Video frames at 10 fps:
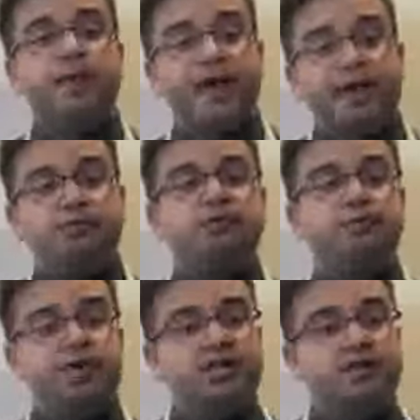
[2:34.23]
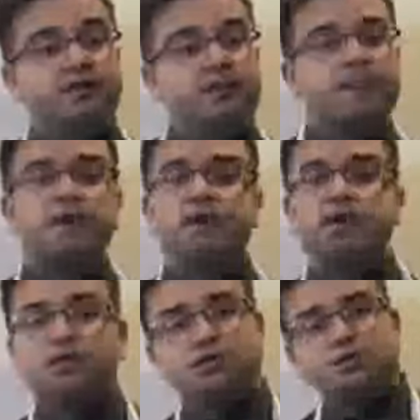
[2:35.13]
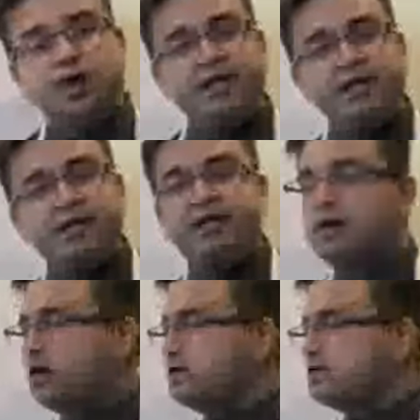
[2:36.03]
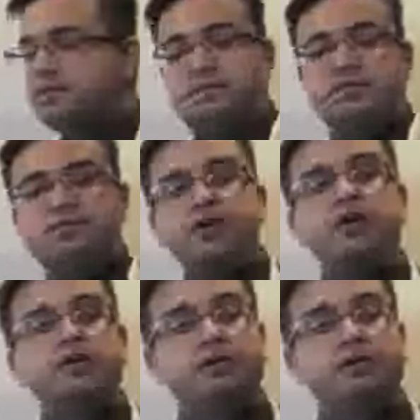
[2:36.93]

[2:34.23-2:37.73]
that can fill up these delicate small air bubbles.